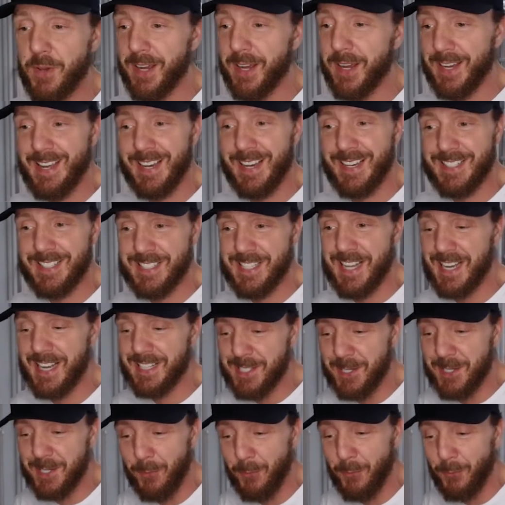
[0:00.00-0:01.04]
because
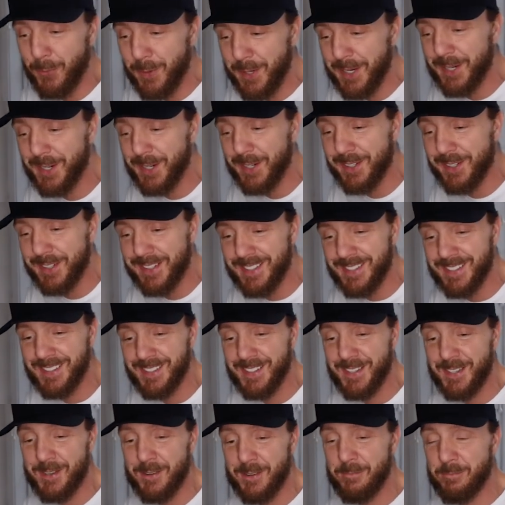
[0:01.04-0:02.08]
that's a weird,
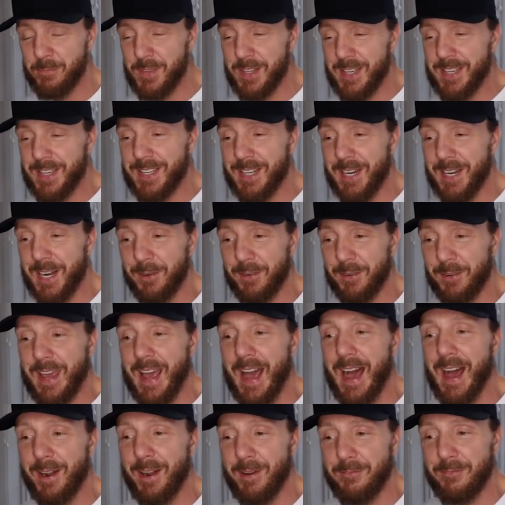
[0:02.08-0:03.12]

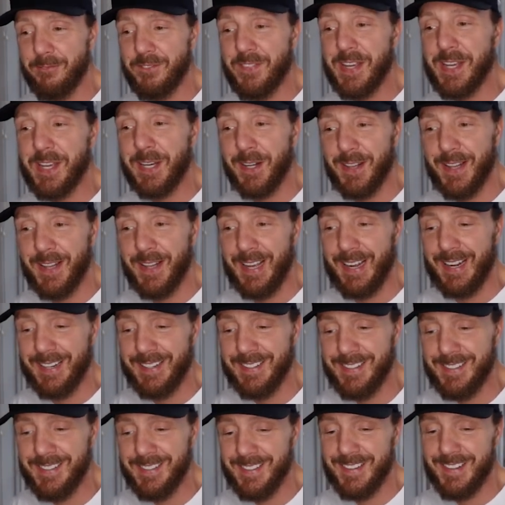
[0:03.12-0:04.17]
kind of feeling.
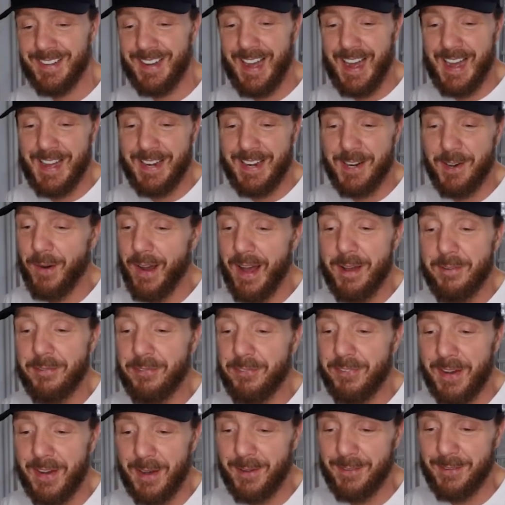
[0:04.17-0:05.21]
I know I
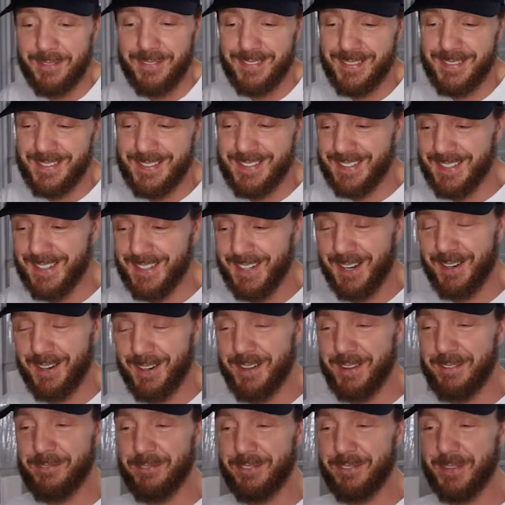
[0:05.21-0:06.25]
felt,
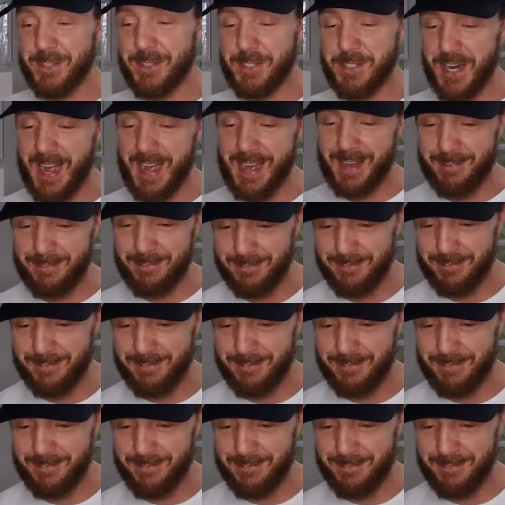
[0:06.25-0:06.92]
it for Jeff.